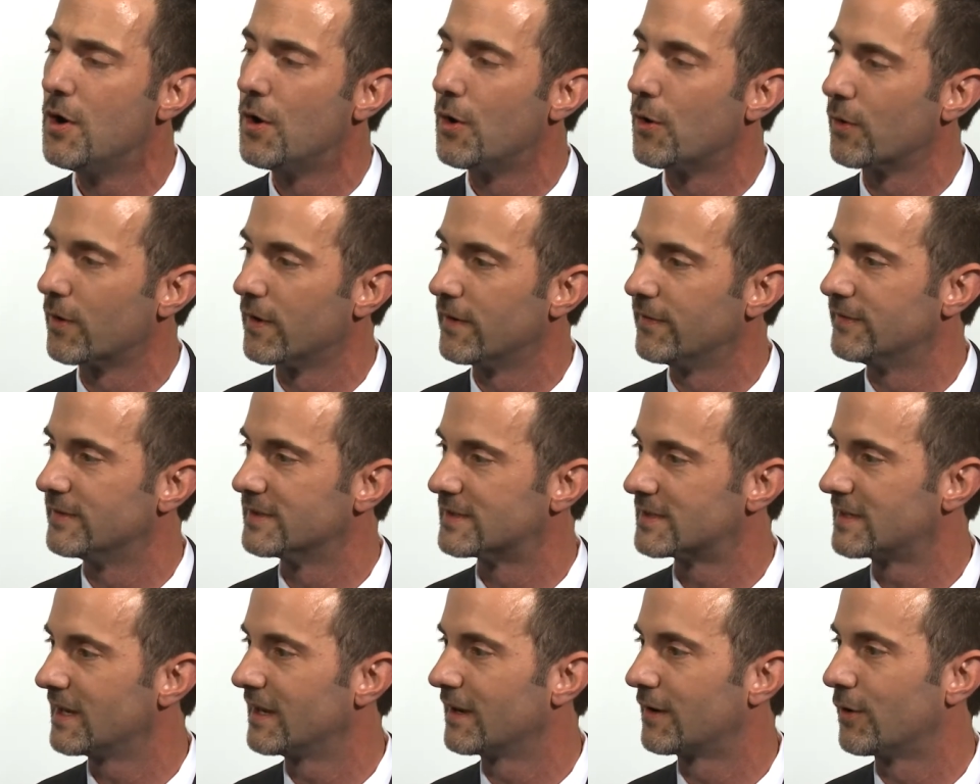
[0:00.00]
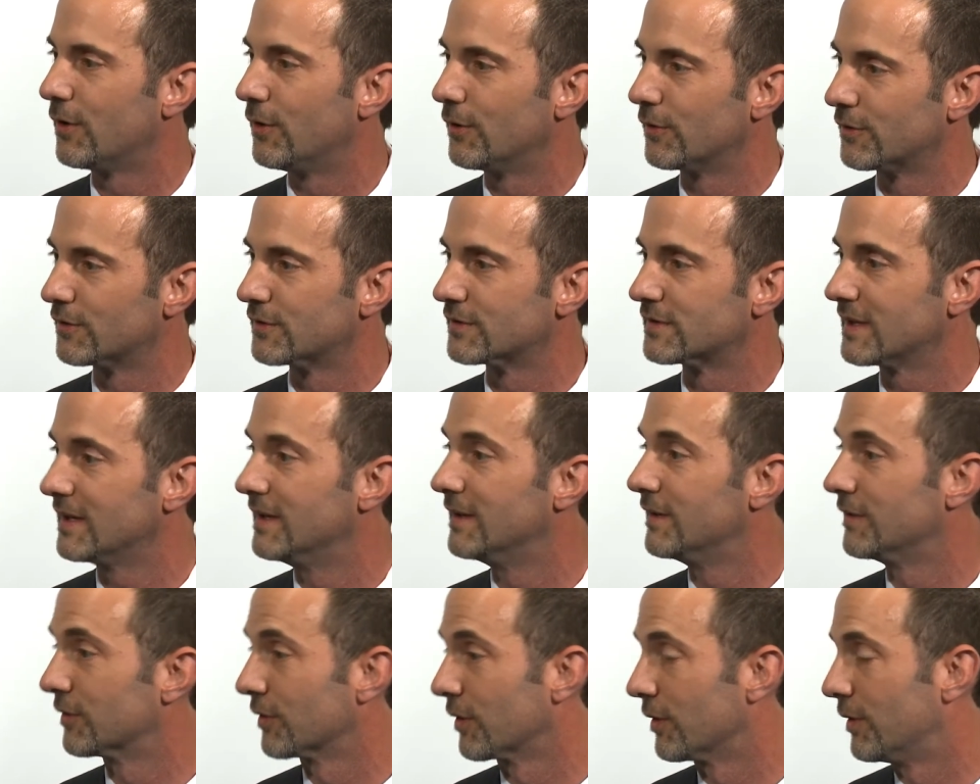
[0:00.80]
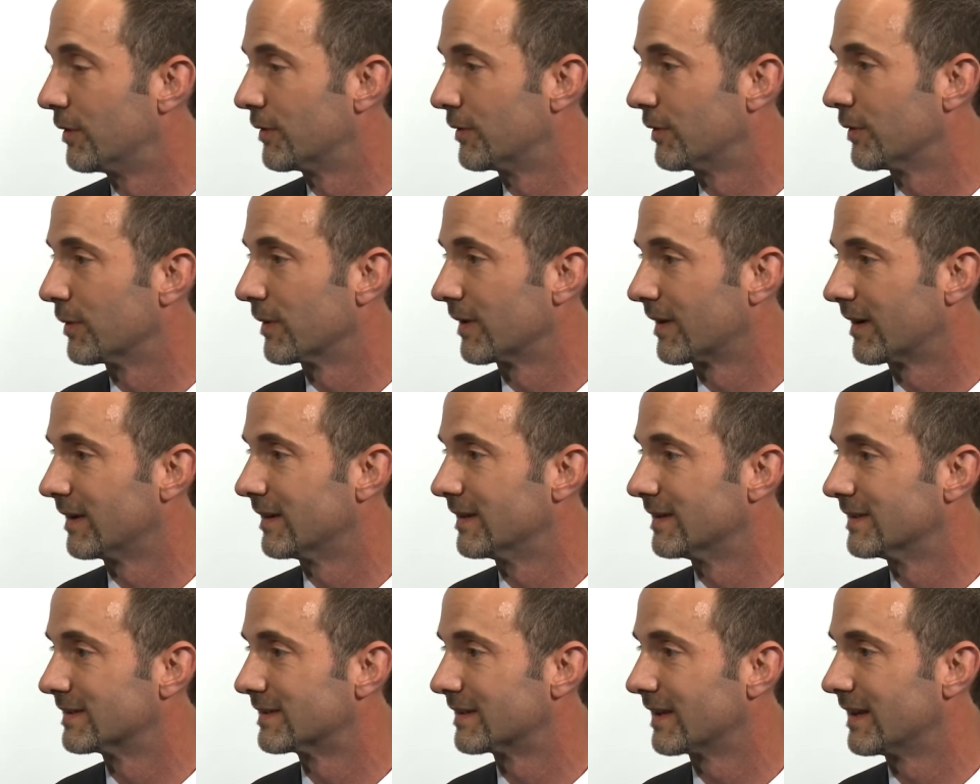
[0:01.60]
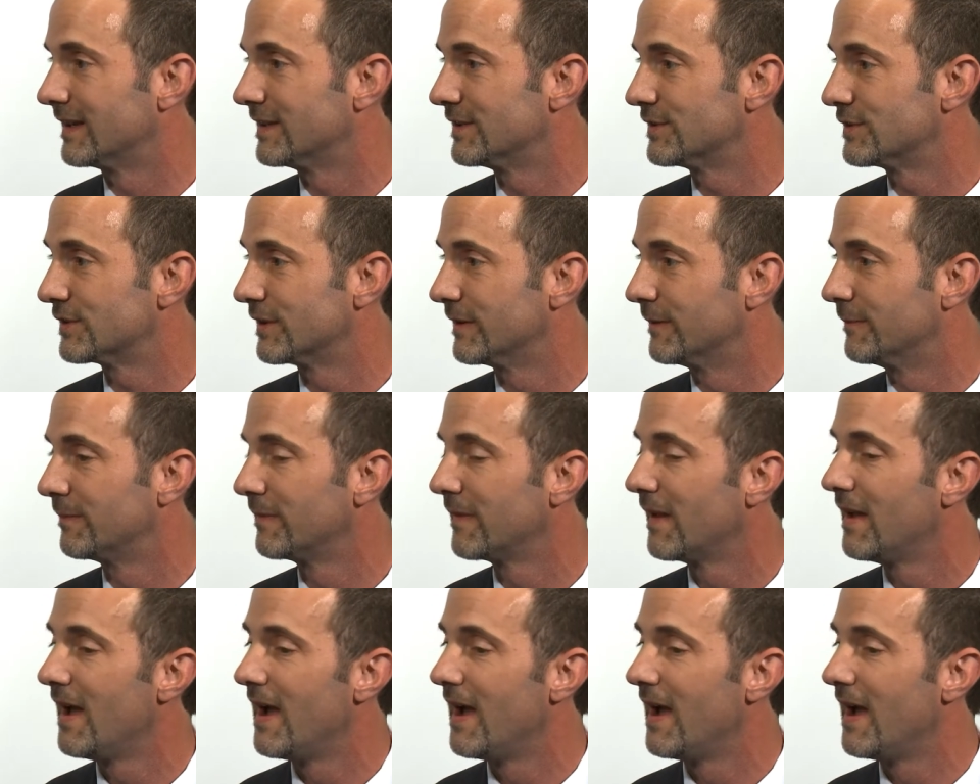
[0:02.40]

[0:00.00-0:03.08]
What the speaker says: or even stakeholders in your own organization.